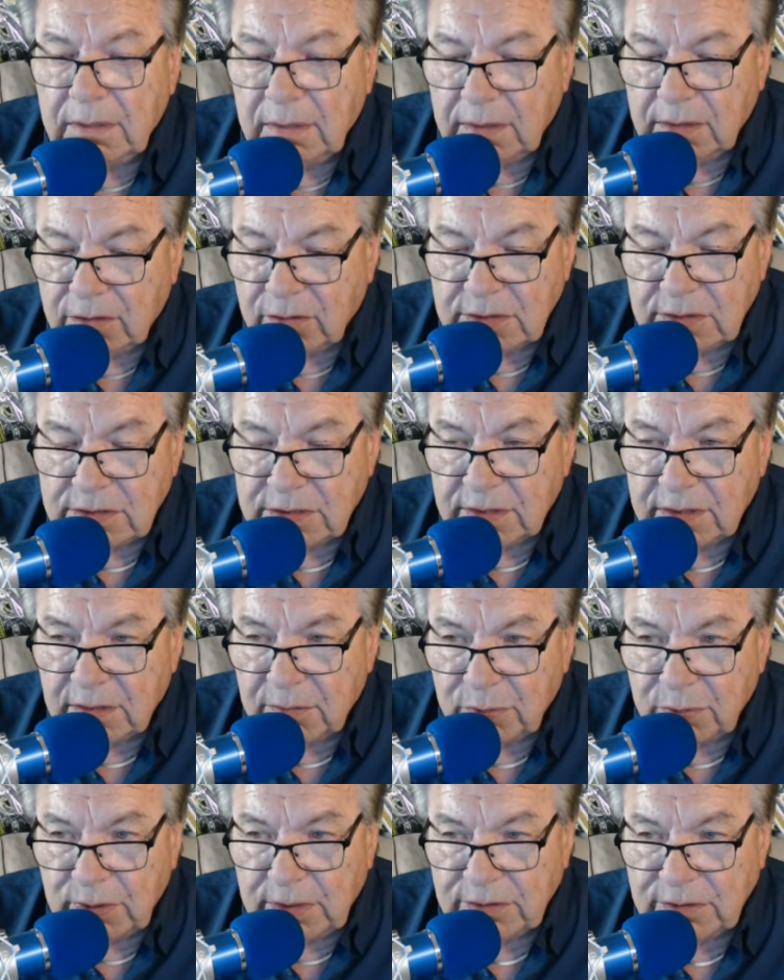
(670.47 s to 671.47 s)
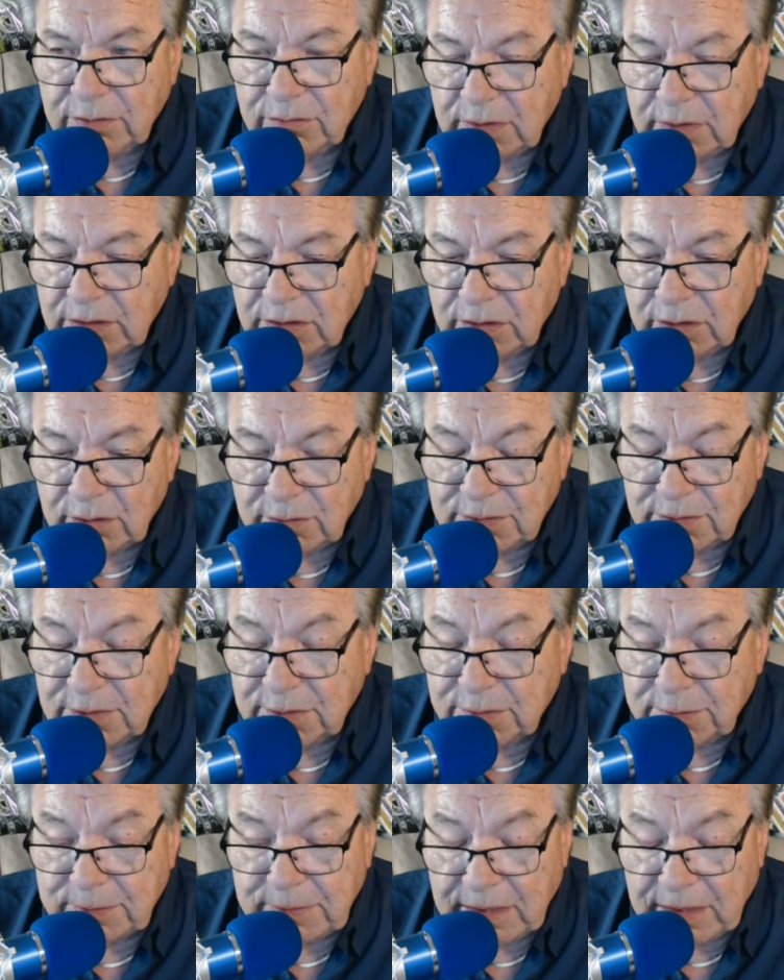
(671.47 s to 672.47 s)
increased the compression ratio
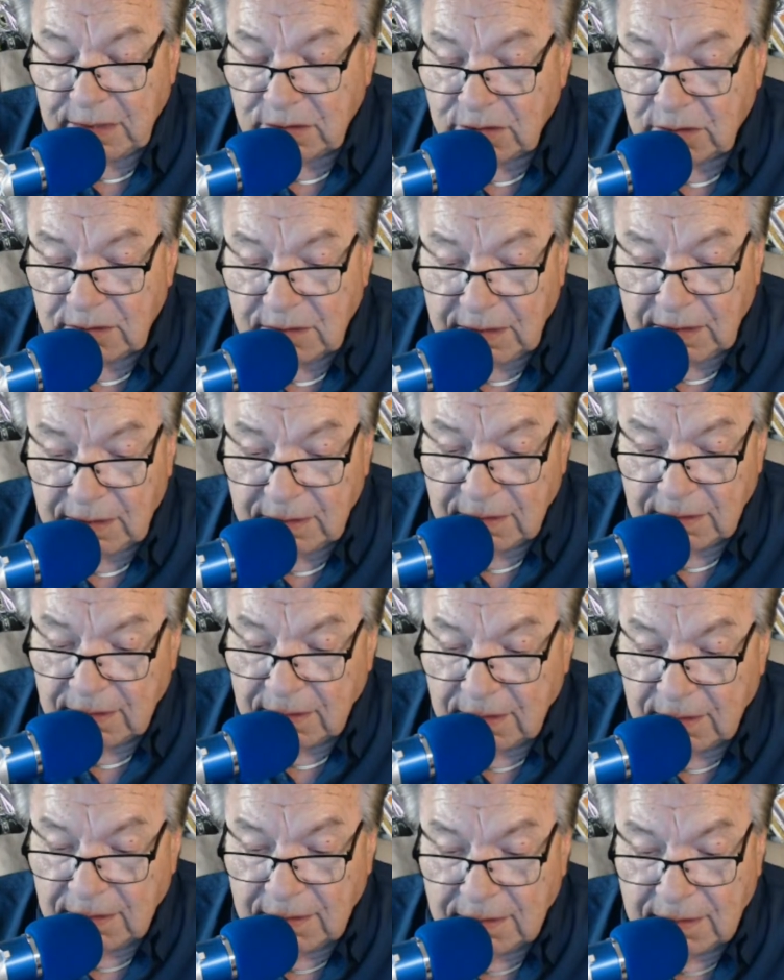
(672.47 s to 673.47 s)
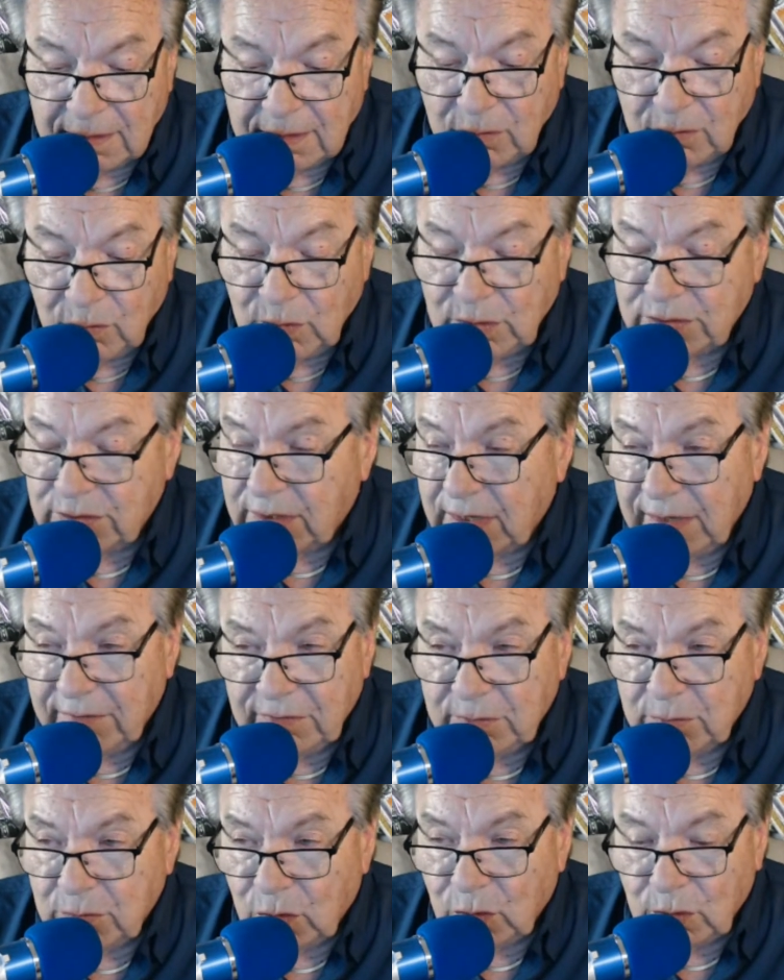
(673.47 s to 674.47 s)
substantially, which
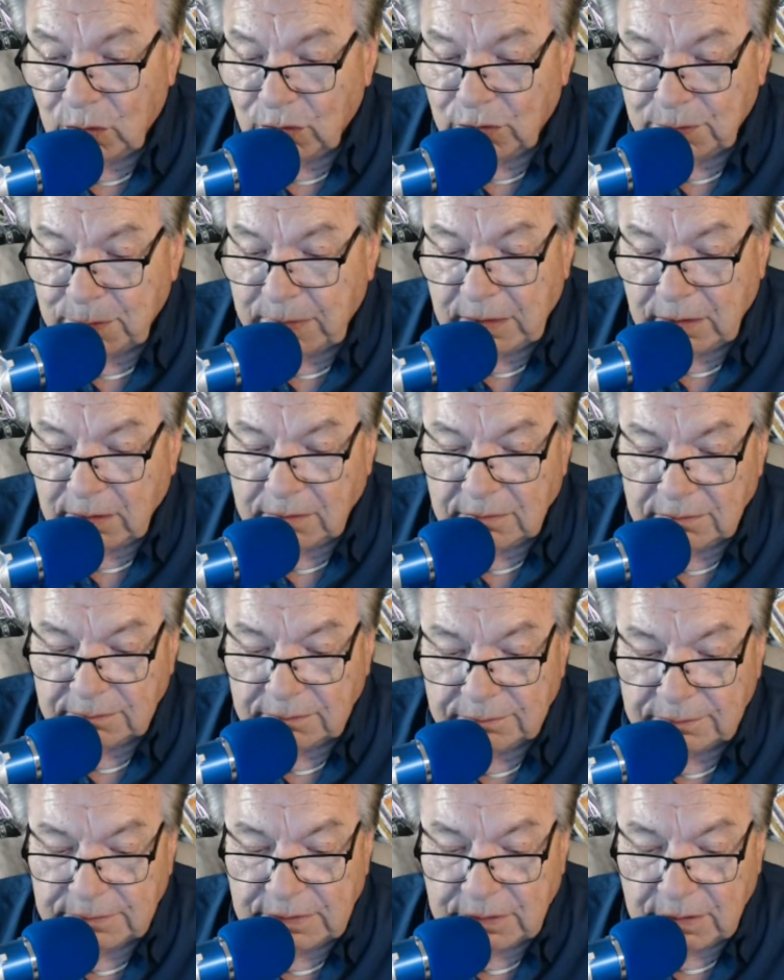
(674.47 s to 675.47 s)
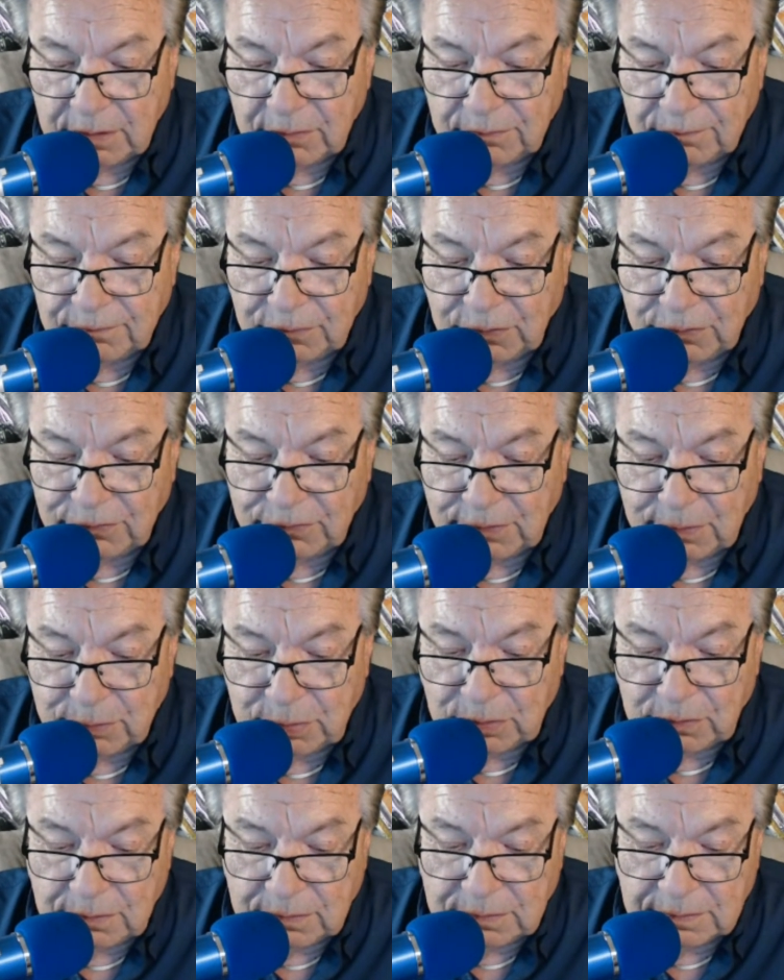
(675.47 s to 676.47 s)
gave it more horsepower. Real simple.